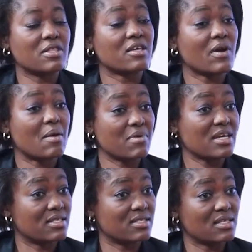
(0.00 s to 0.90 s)
They were
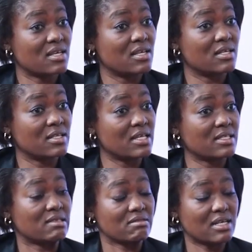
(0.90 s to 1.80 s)
PHC
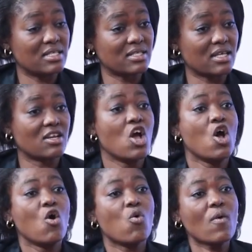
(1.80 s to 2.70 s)
nurses registered
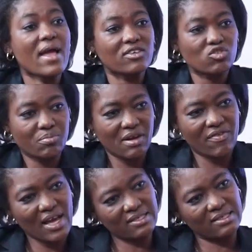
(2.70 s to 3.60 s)
who were
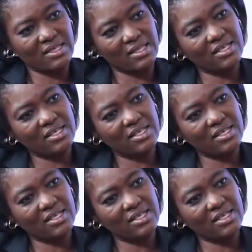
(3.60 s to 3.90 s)
supervising